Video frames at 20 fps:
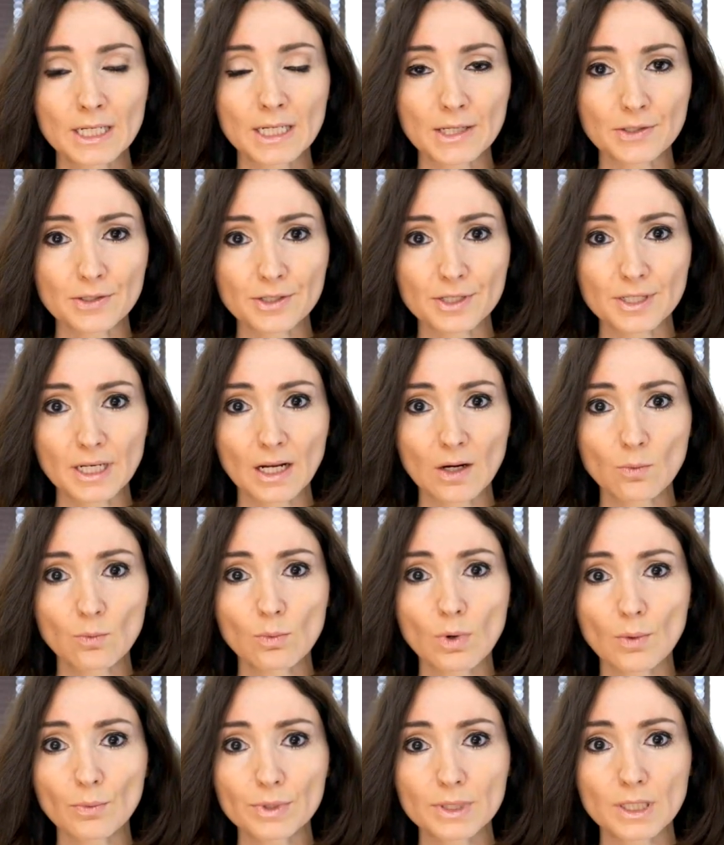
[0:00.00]
and understand
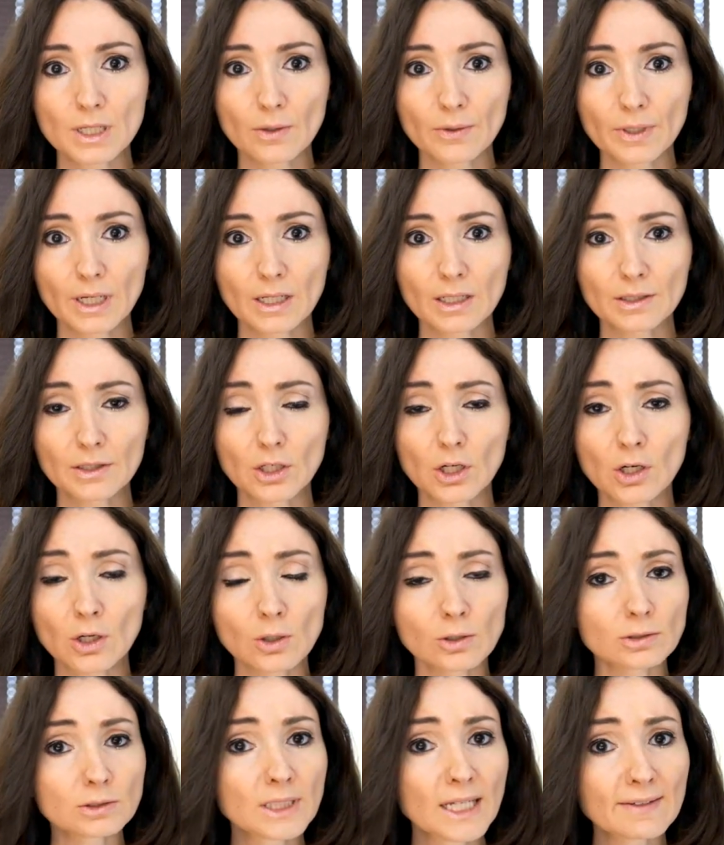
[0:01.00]
what was going on at the
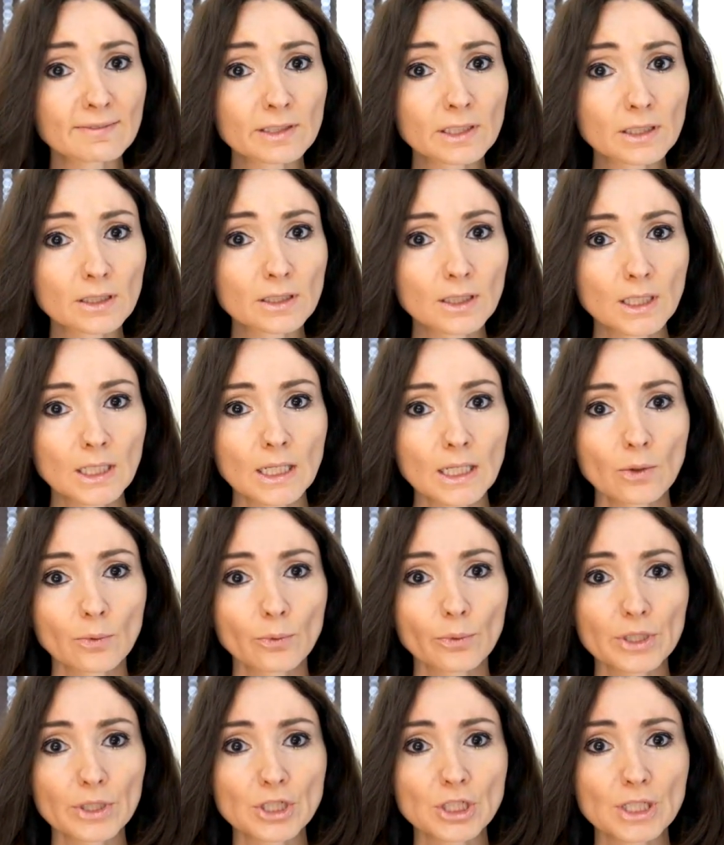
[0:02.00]
code level,
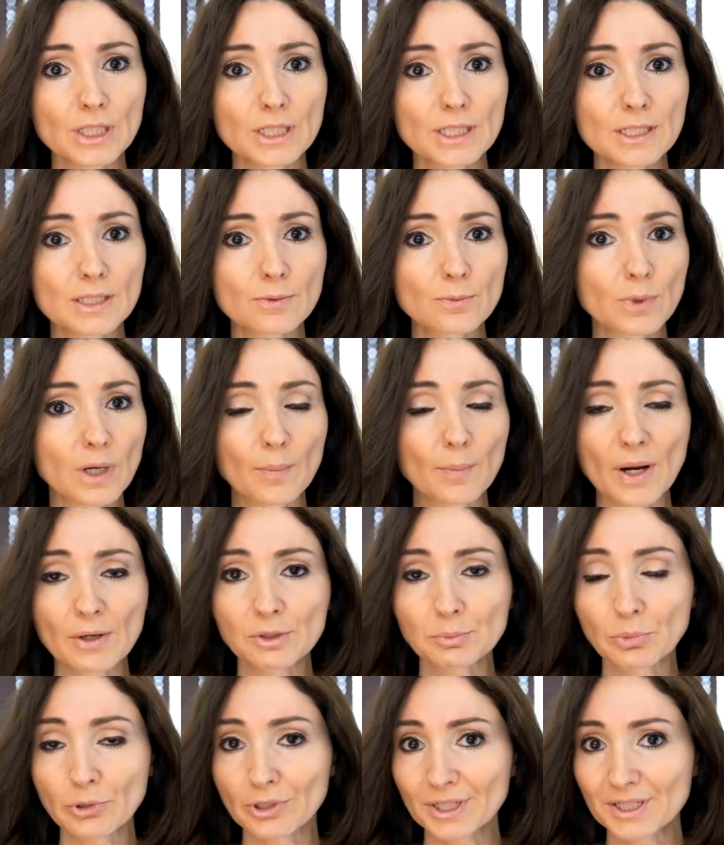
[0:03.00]
which is mm-hmm. where my
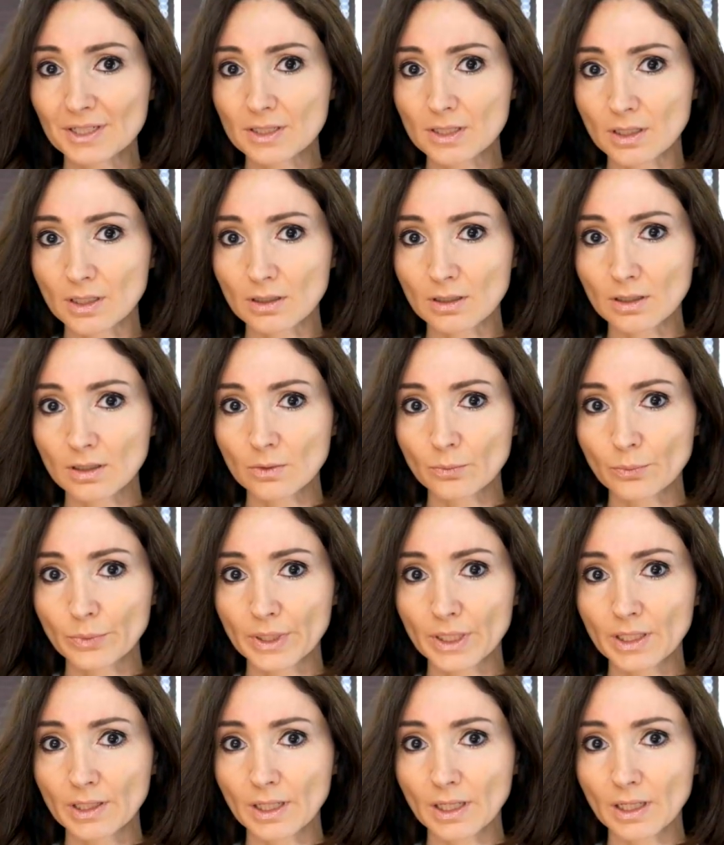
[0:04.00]
reporting started
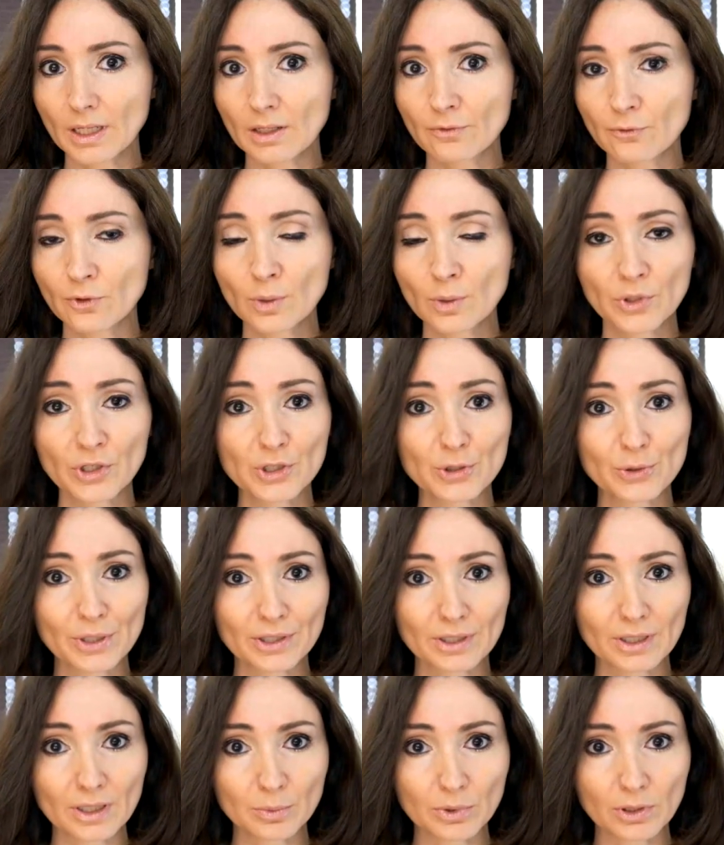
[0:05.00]
with a former
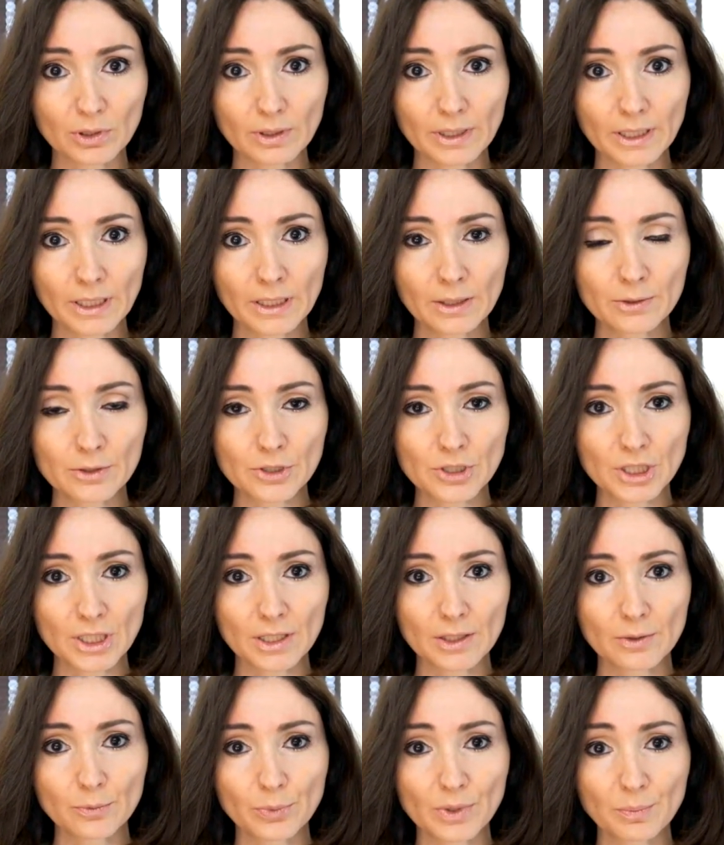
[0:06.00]
Twitter employee who
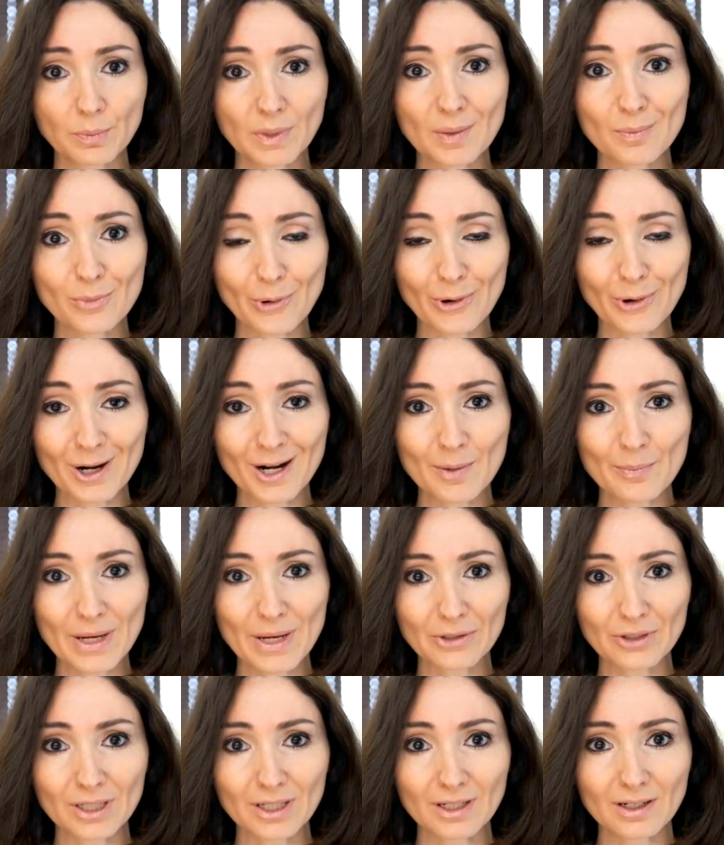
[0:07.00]
shared with me more
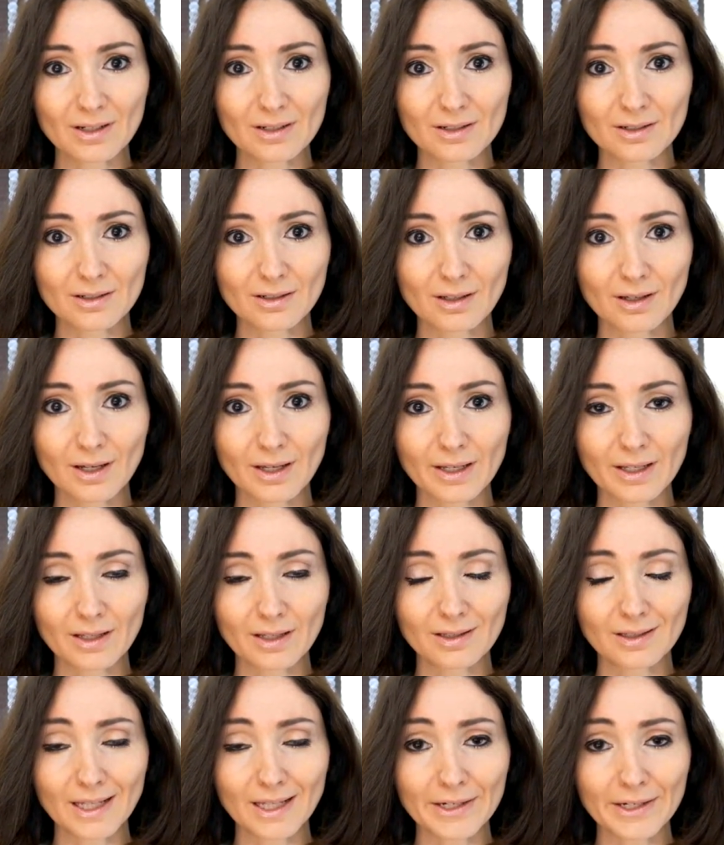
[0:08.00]
about the underlying
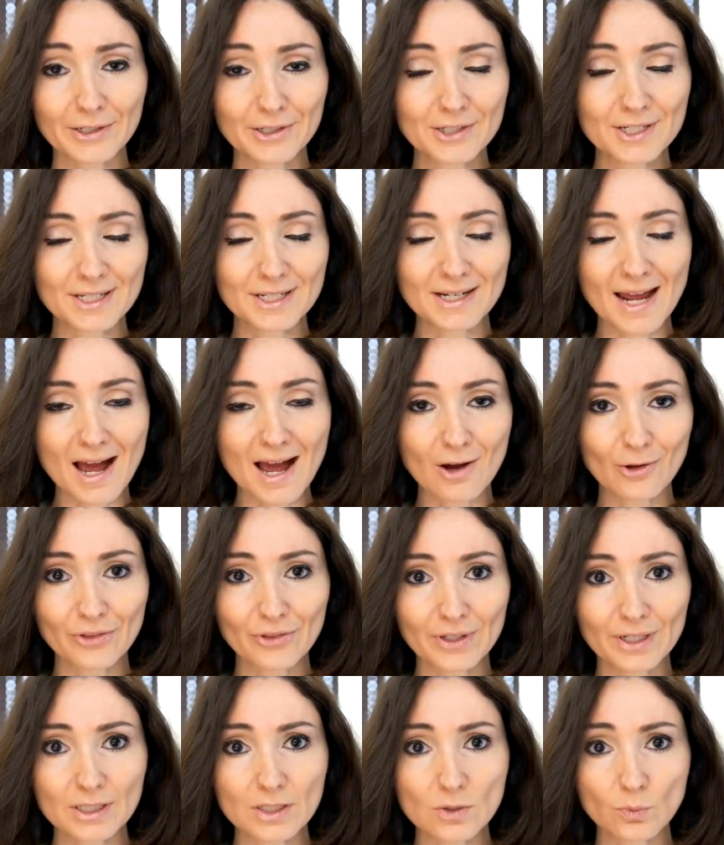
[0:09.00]
layers and how
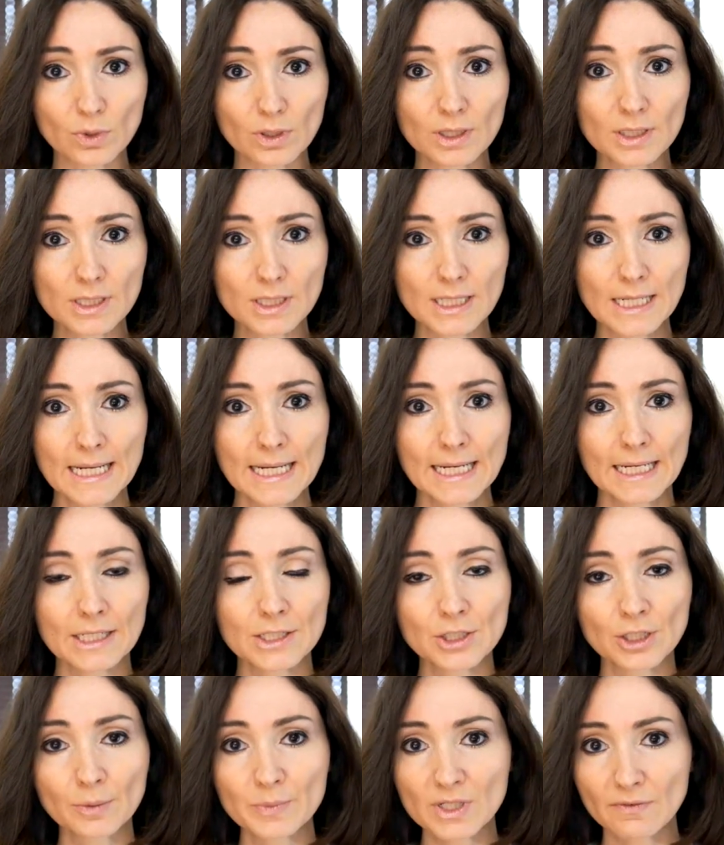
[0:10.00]
things worked in
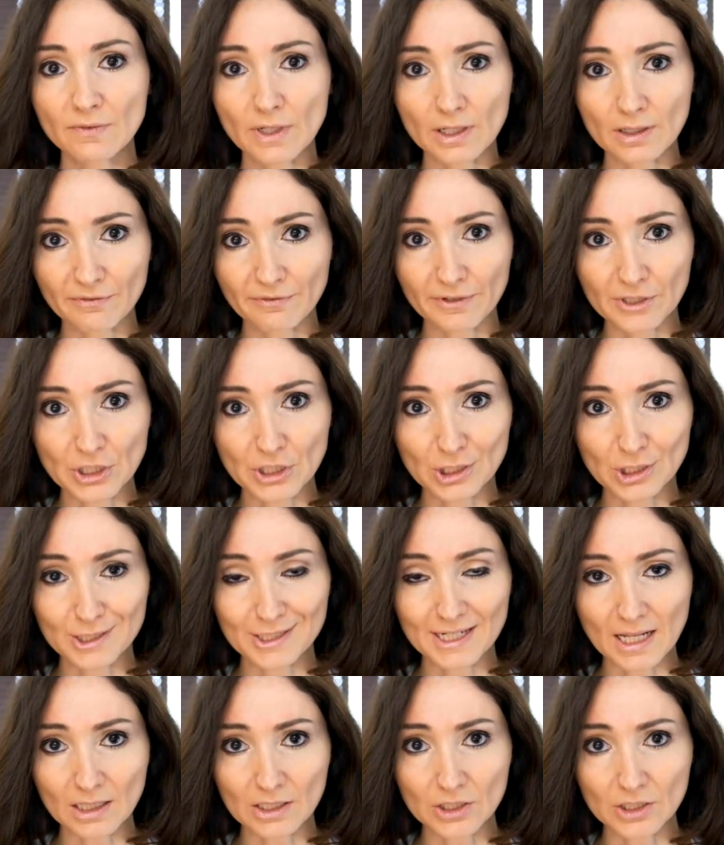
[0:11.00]
terms of artificial
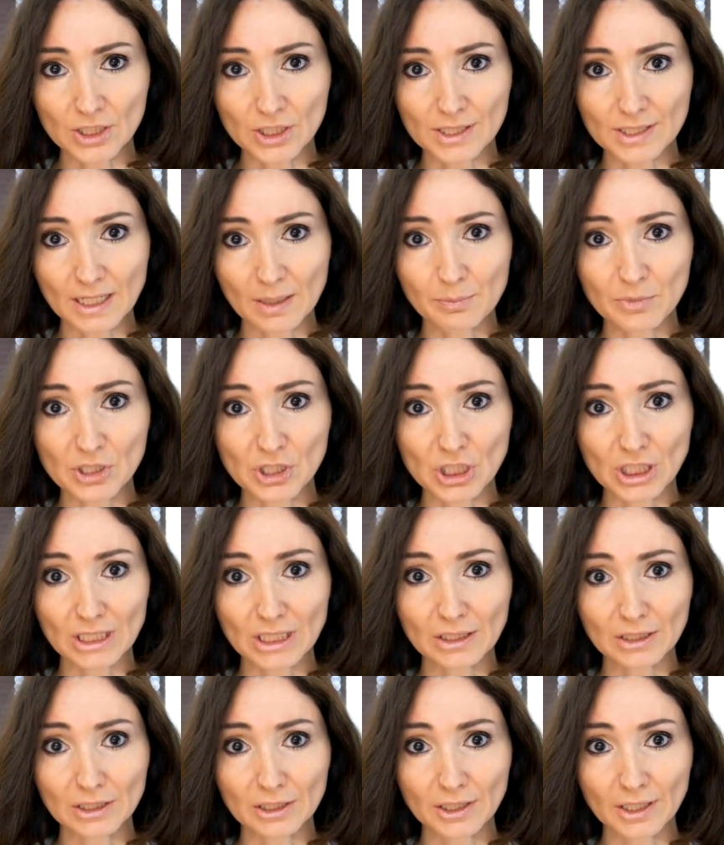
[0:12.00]
intelligence and
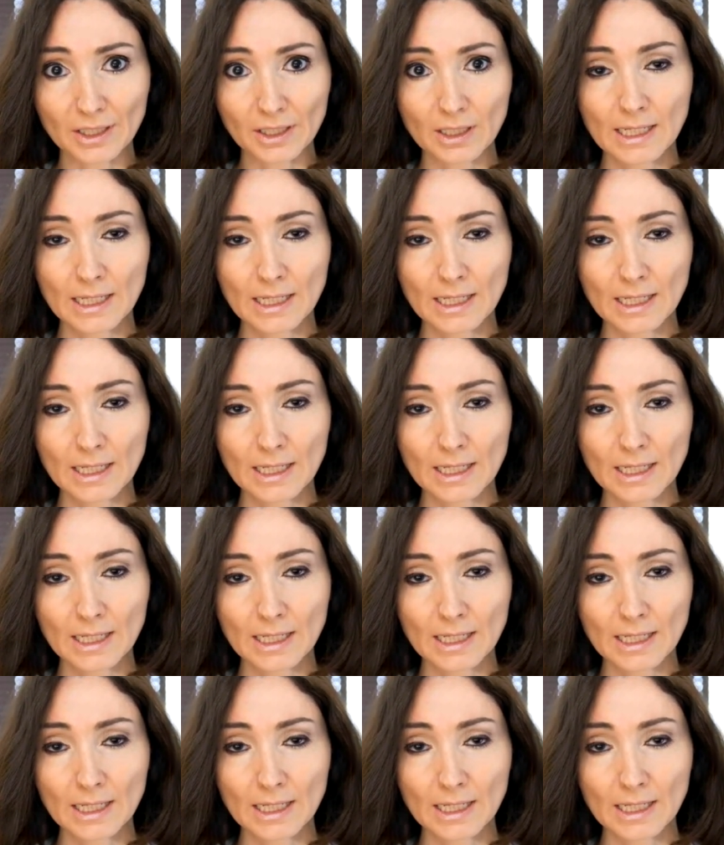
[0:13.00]
machine learning.